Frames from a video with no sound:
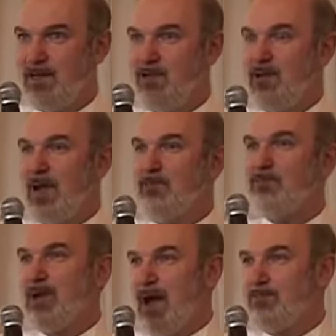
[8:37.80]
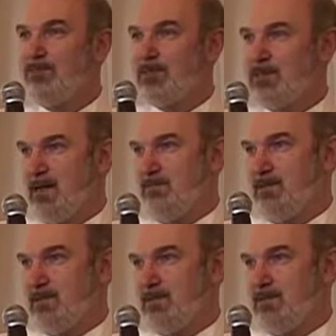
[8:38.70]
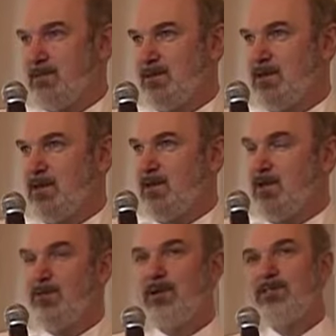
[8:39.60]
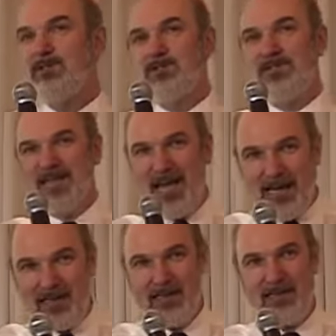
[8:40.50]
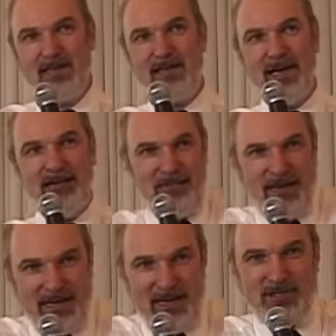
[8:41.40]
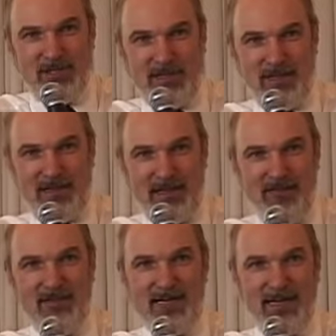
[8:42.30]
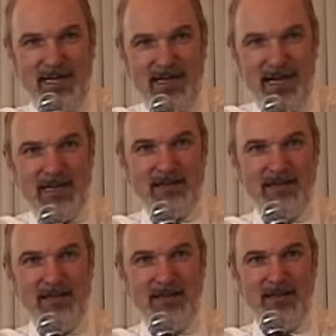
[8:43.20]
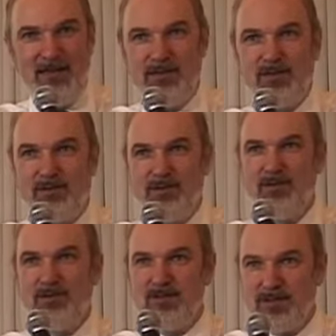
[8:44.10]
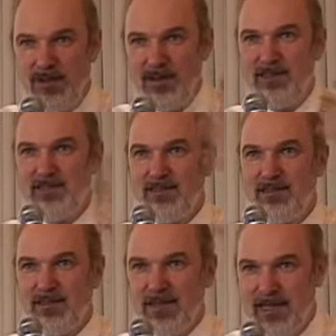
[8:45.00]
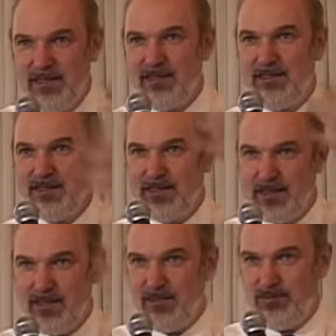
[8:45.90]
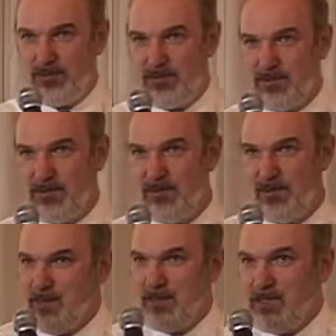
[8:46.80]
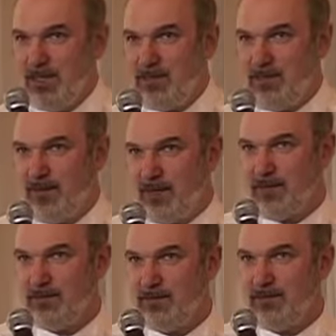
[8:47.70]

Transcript: You come up with numbers which you technically and financially never can run to solid resident institutions. This is just a fact.